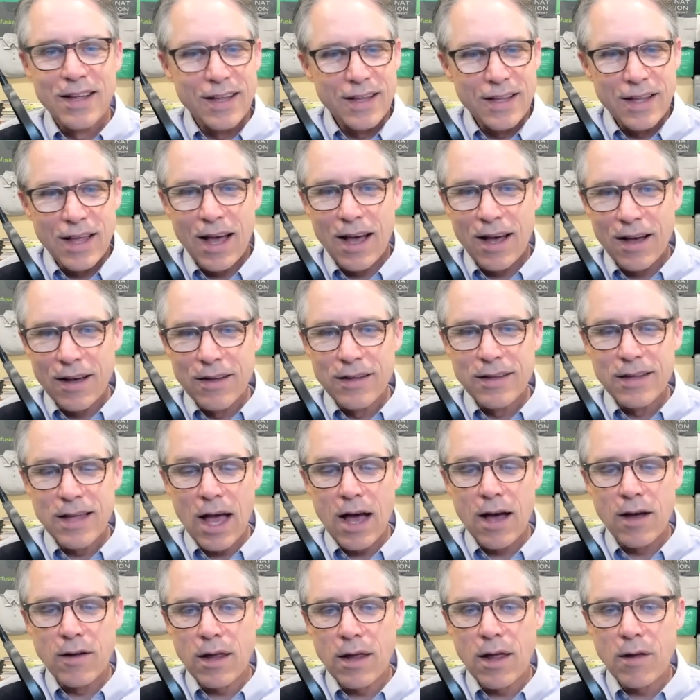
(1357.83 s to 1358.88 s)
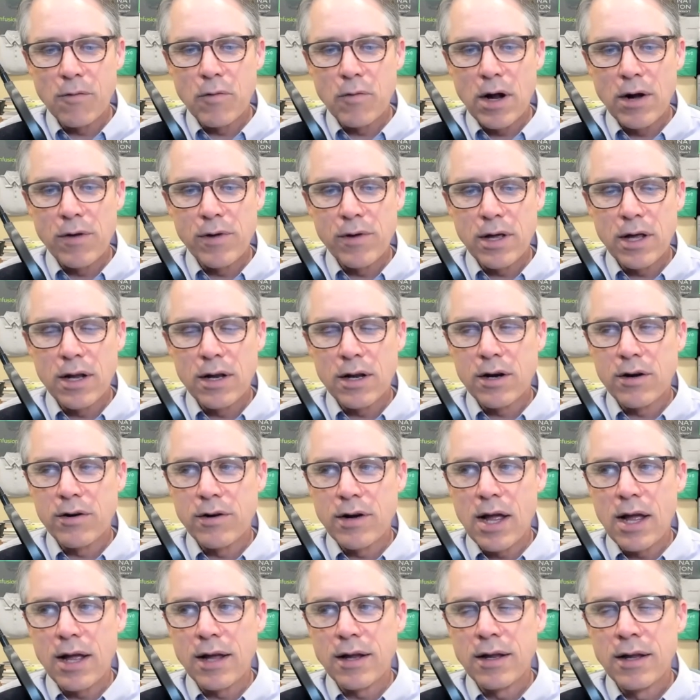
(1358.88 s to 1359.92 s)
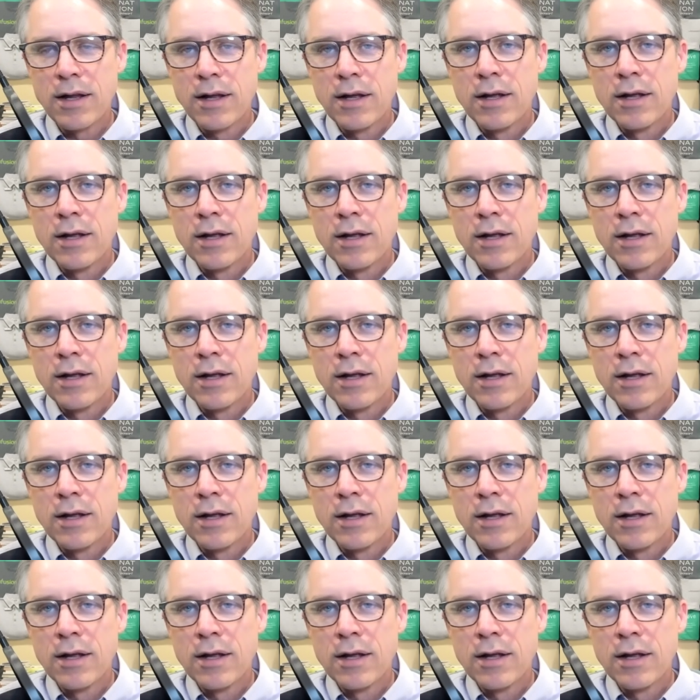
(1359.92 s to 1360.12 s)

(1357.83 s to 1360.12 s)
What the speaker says: Yeah. Yeah. And what are we going to create?